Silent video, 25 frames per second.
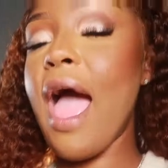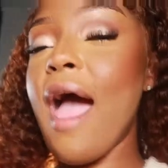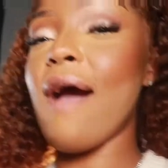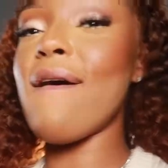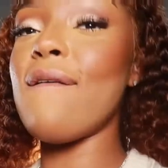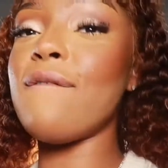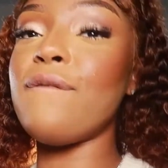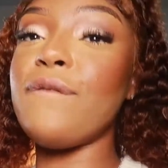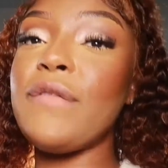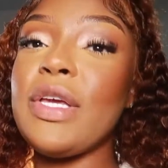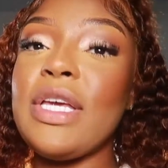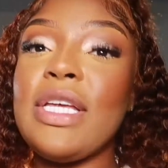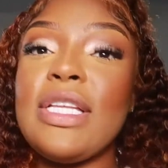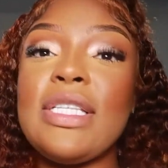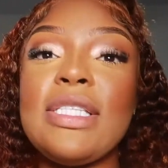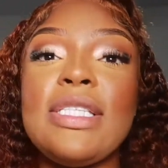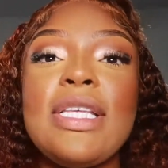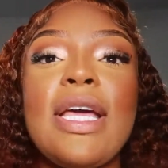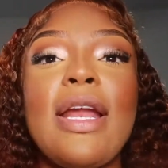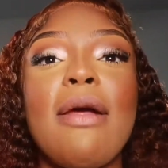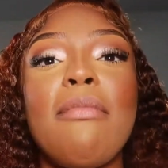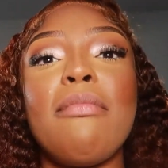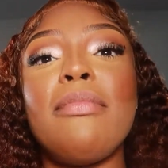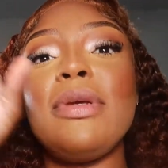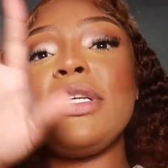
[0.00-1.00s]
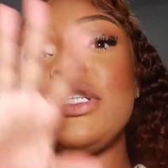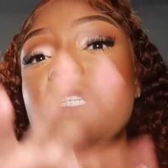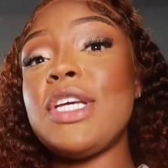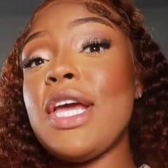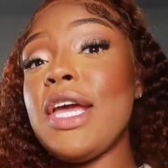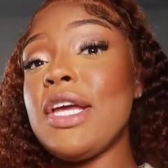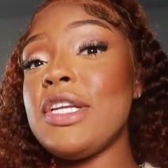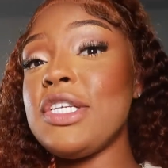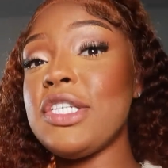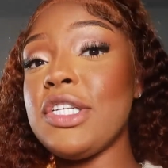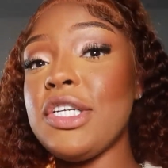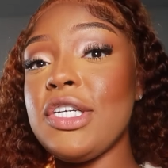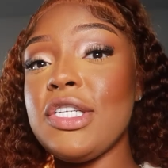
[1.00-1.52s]
outfits that i'm gonna be
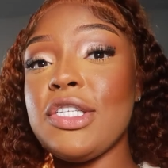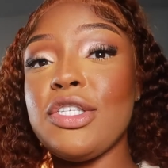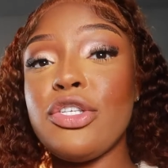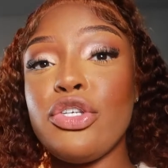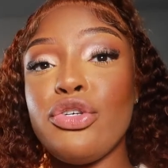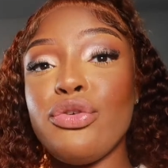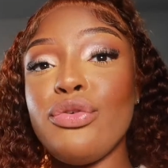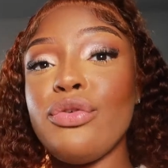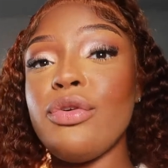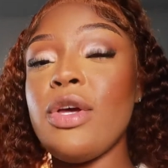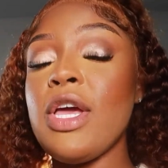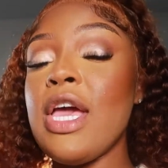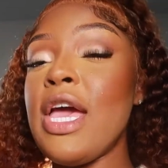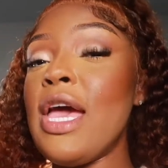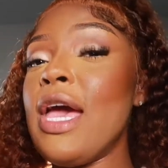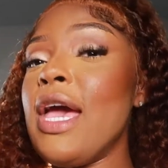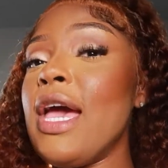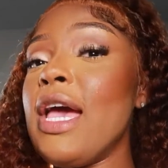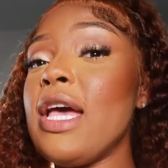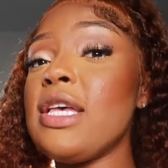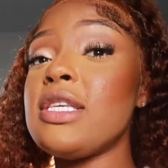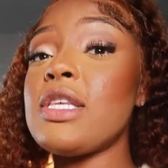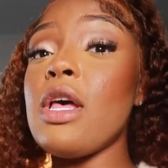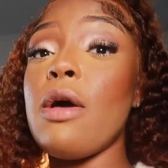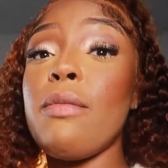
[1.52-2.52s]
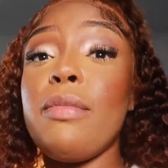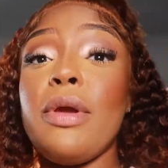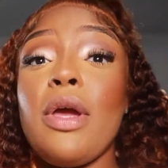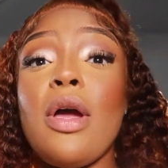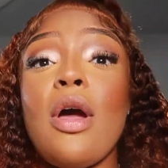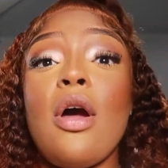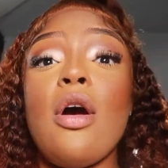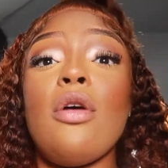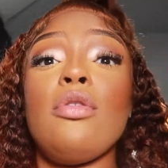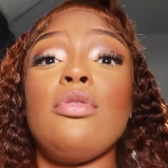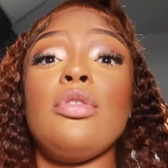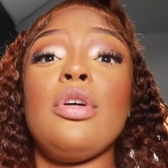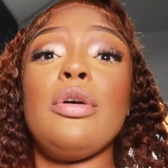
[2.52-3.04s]
changing into it's gonna be a
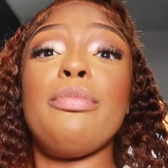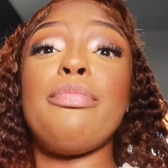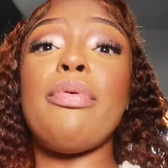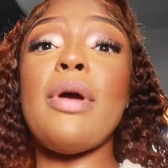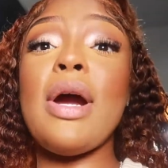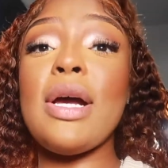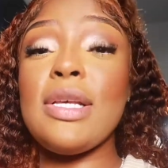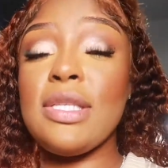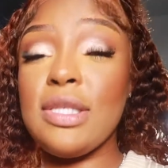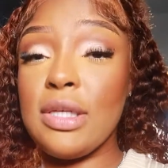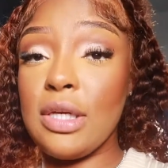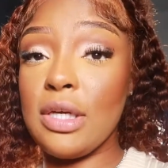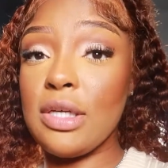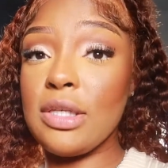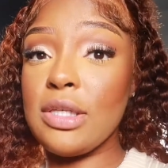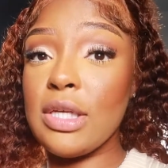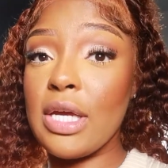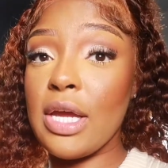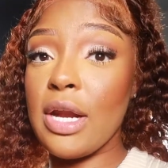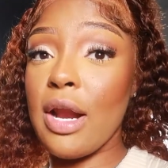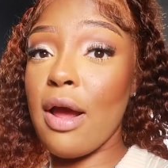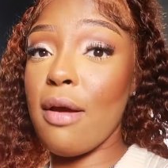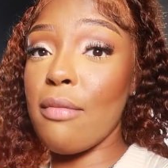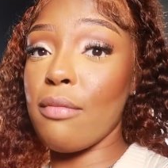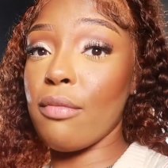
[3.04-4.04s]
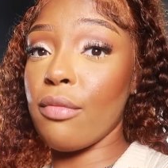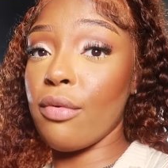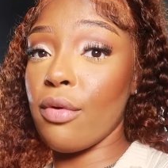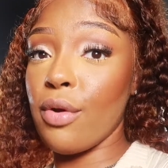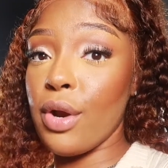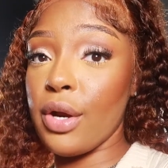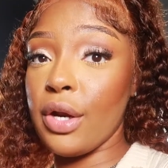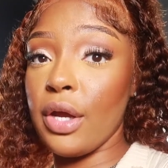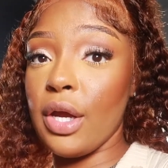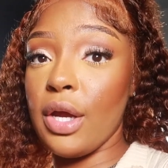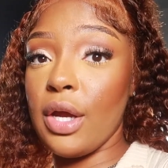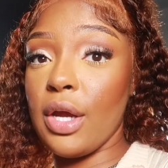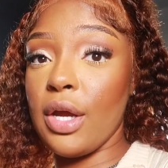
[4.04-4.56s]
whole little process and i'm
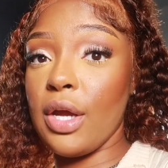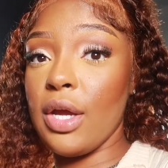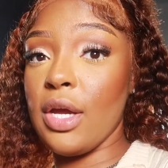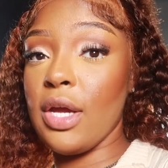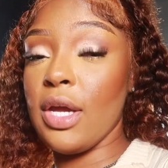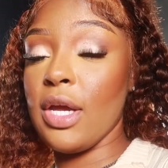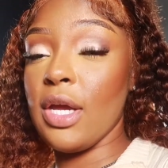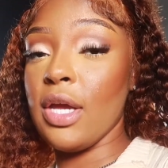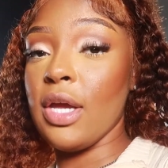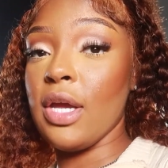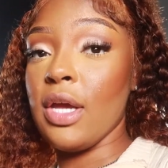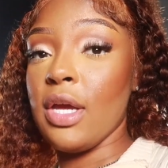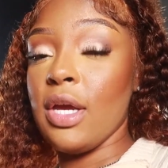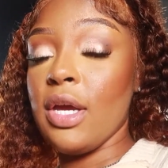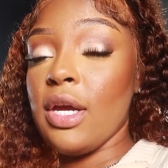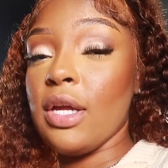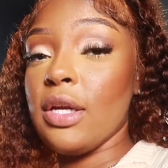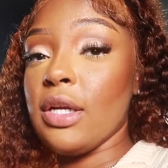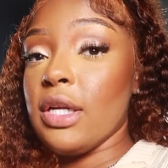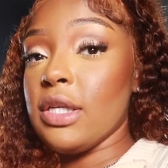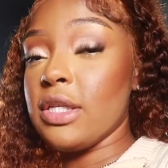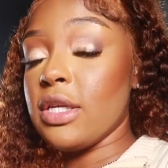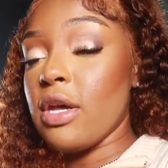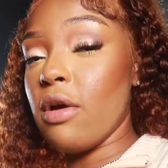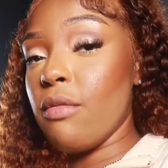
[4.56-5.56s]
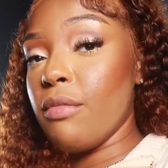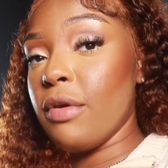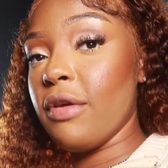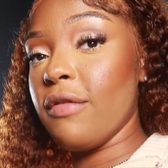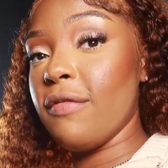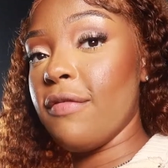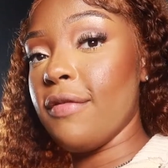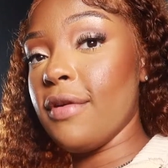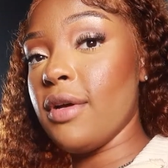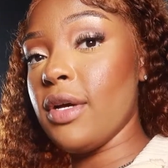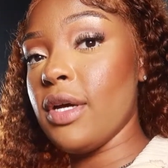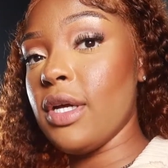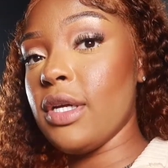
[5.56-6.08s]
ready it's gonna be
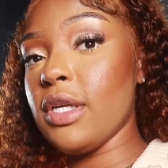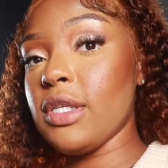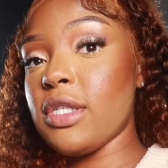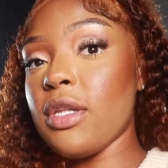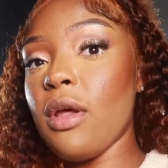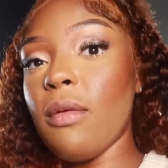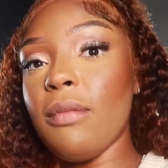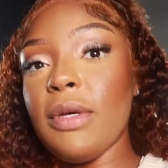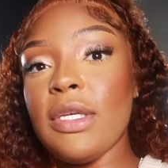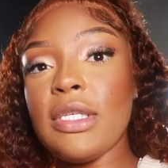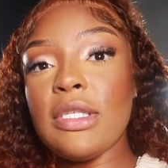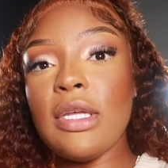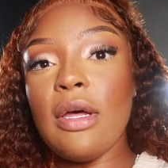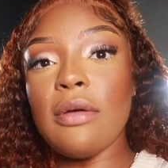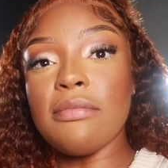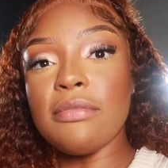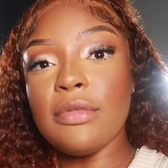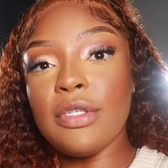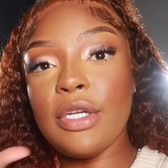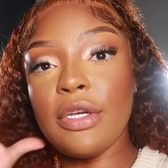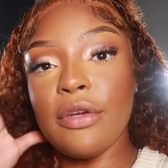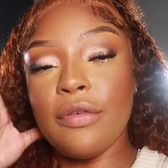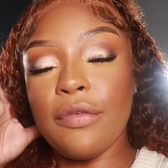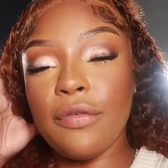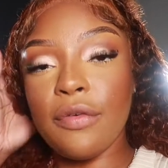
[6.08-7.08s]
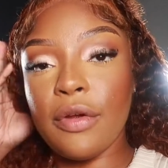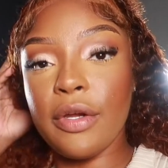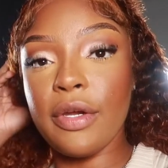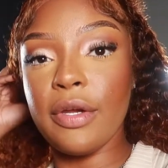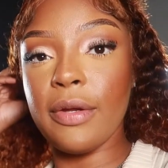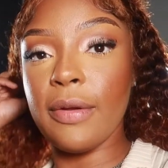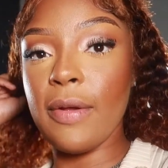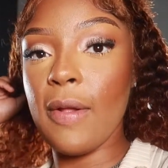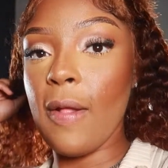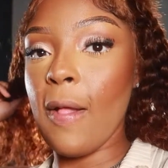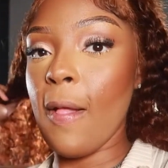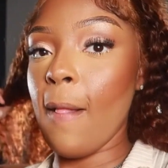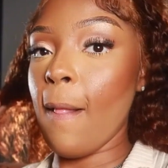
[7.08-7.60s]
fun it's gonna be something different
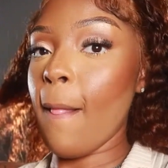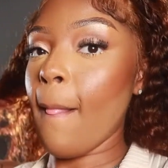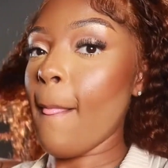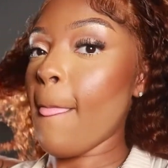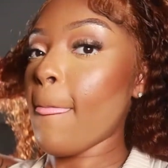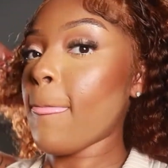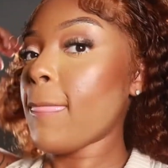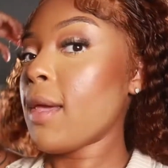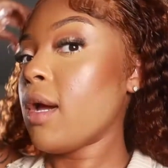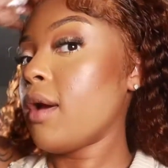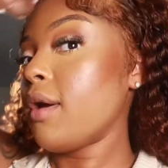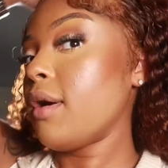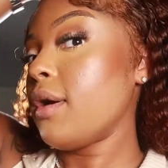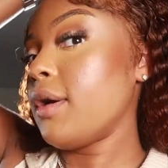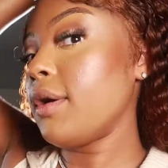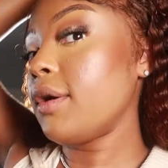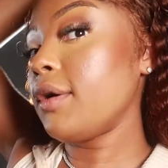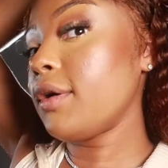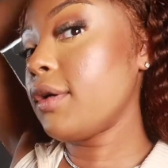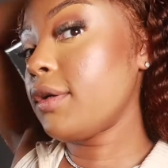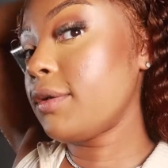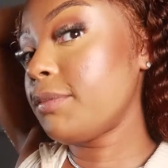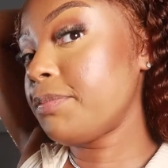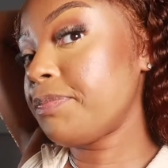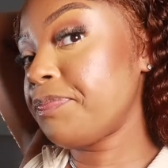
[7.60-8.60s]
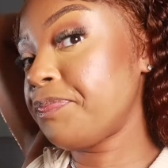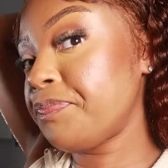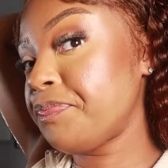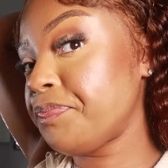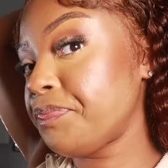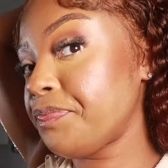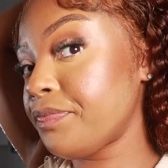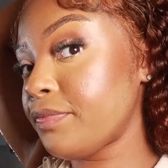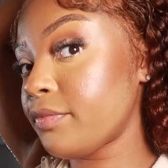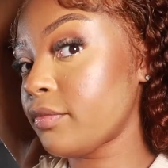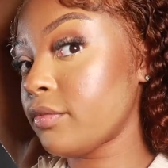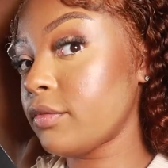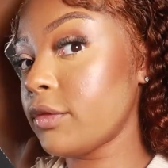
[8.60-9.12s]
um
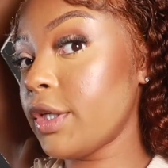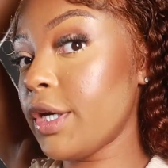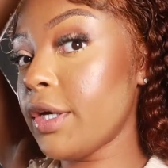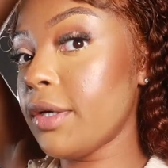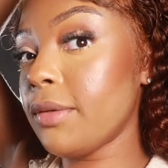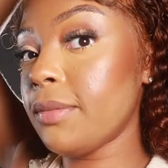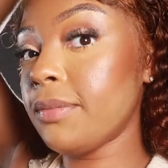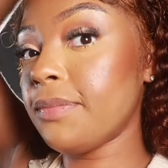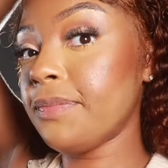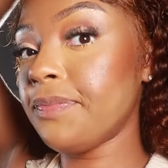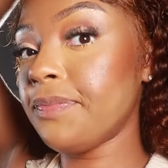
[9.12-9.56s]
yeah